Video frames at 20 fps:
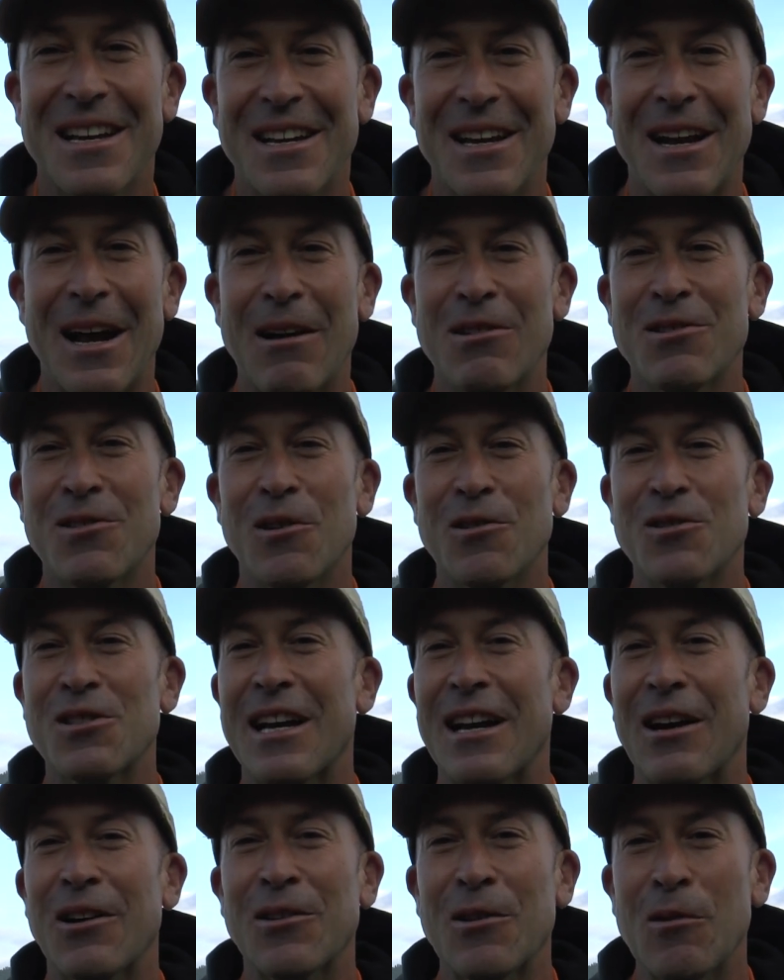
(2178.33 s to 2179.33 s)
You know, it's not
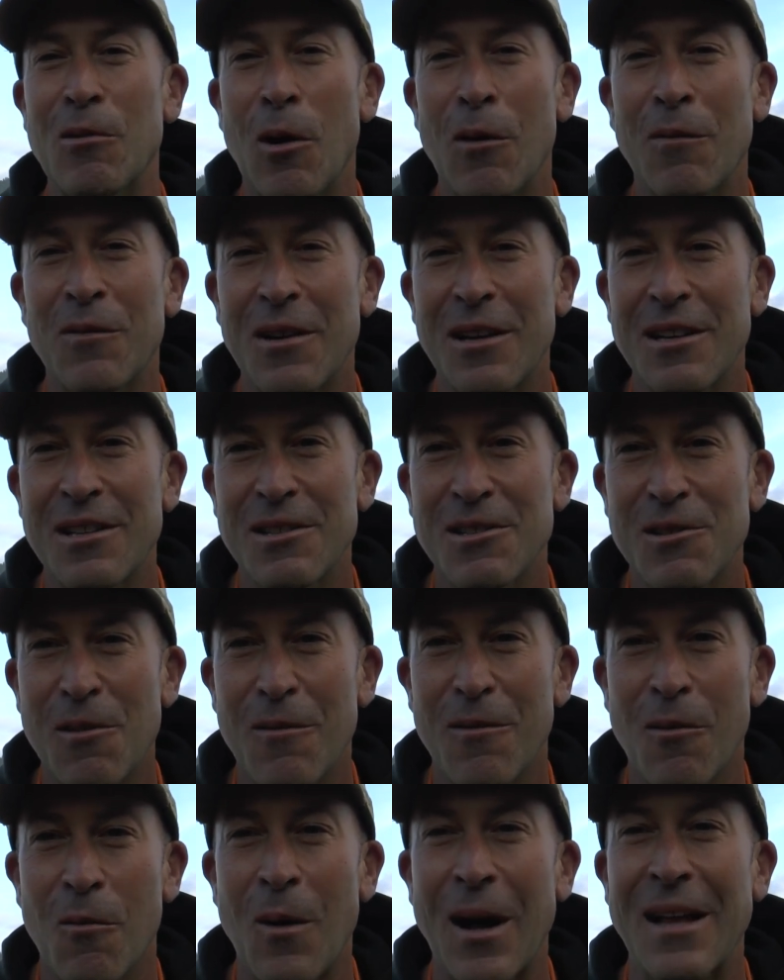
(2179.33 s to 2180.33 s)
something I do often, it's
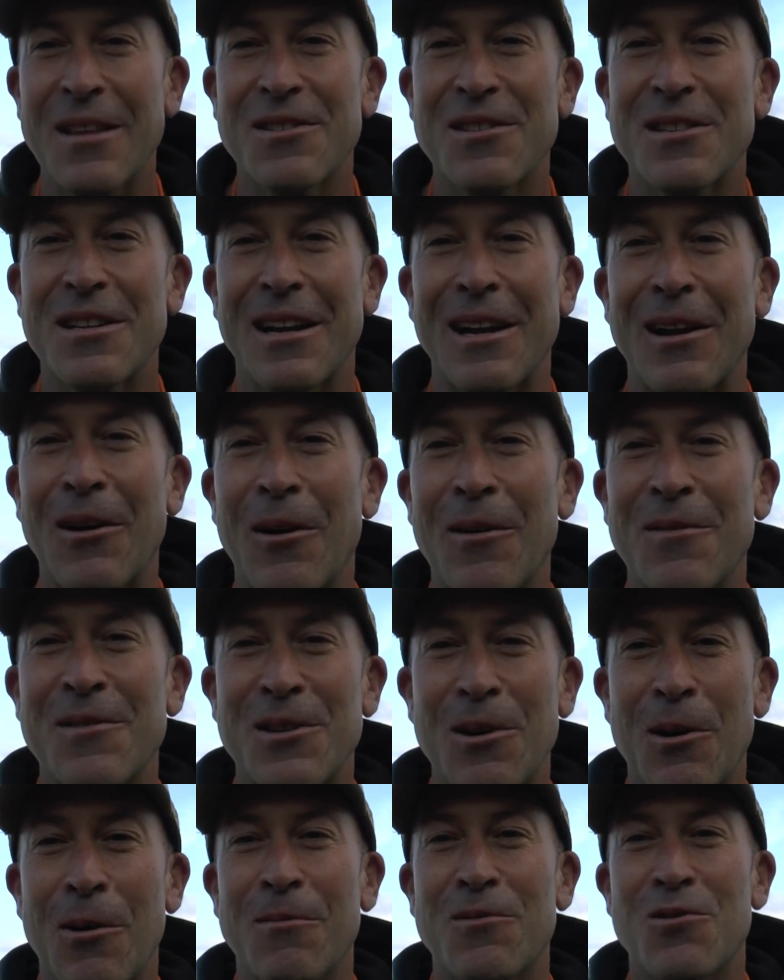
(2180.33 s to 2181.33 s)
sort of a once in a
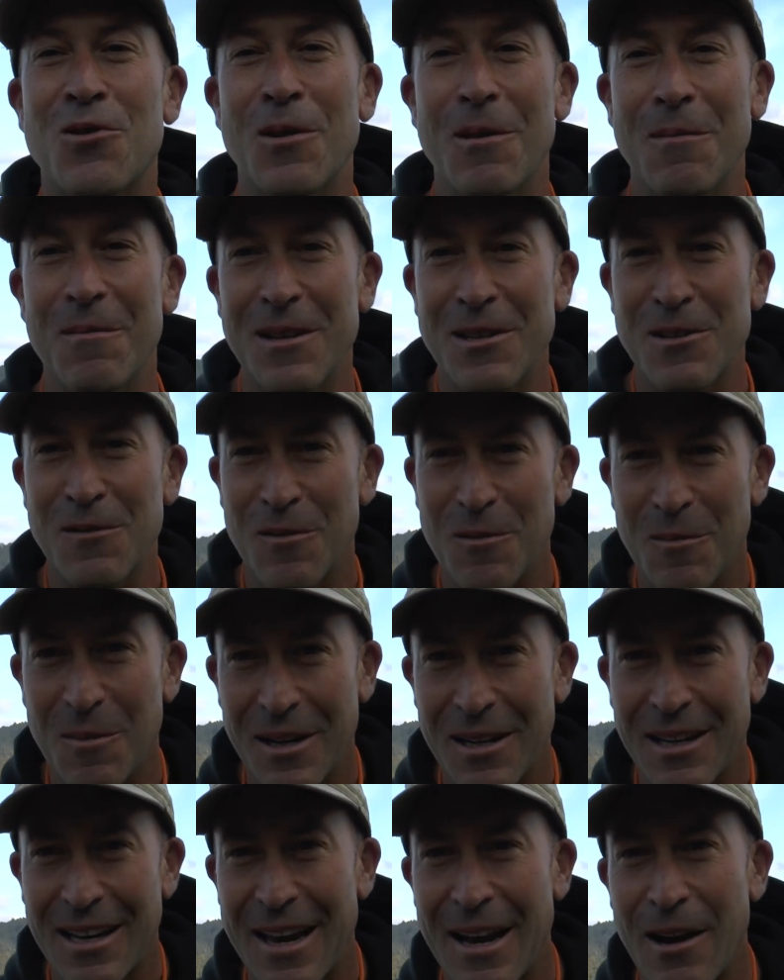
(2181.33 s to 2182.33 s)
lifetime trip list for
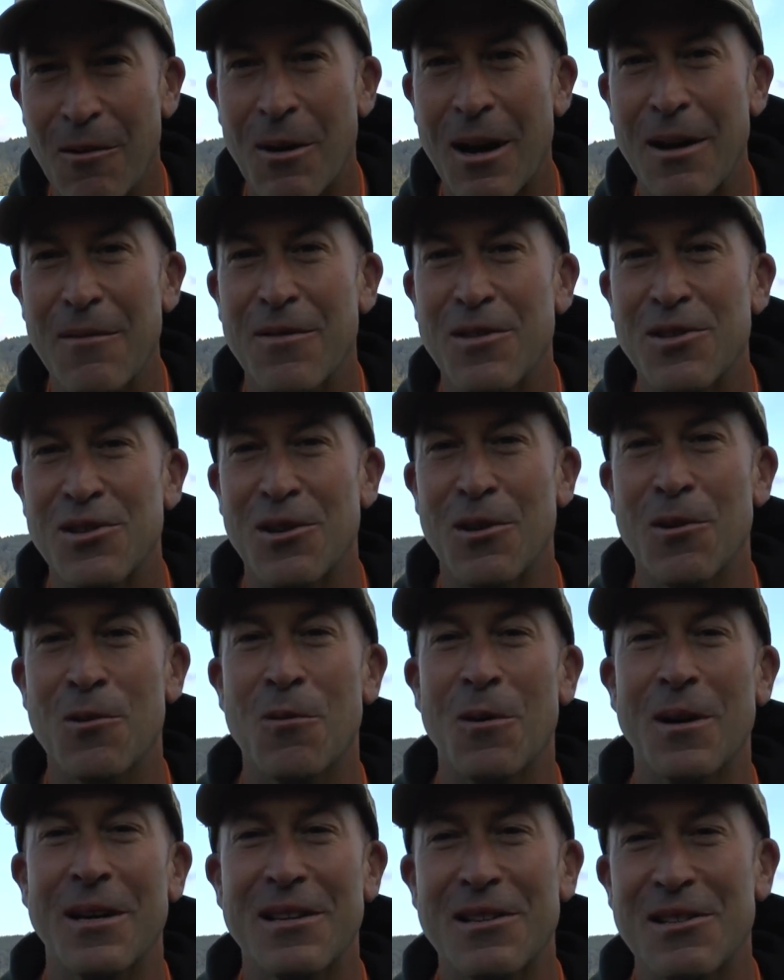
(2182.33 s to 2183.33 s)
me, getting away for
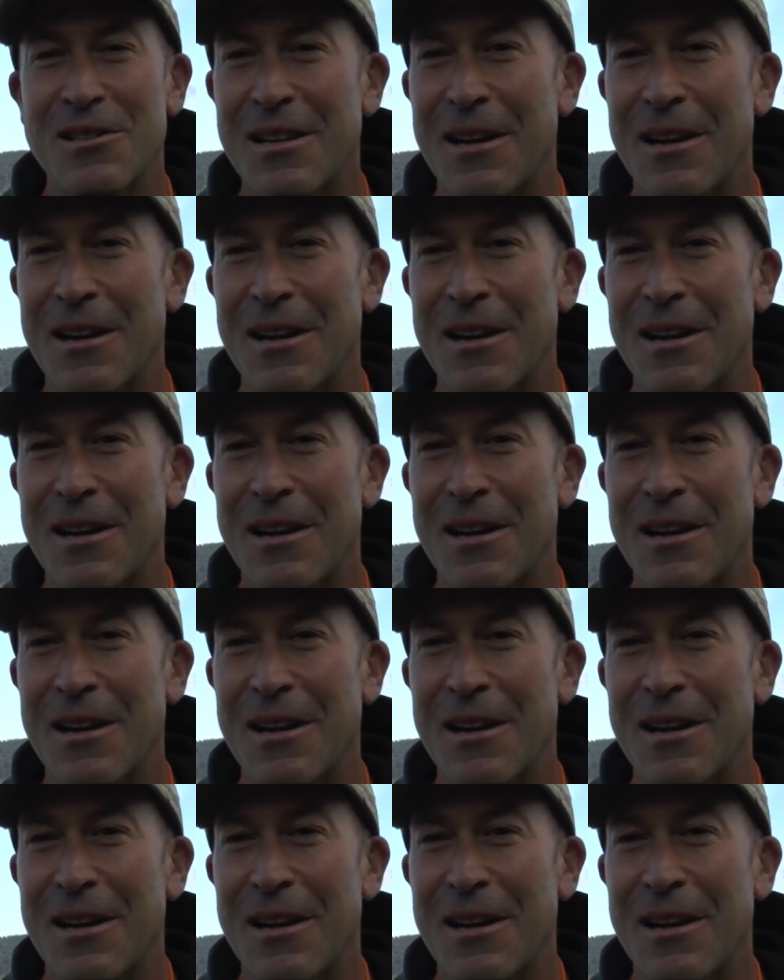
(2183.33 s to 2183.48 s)
2 weeks.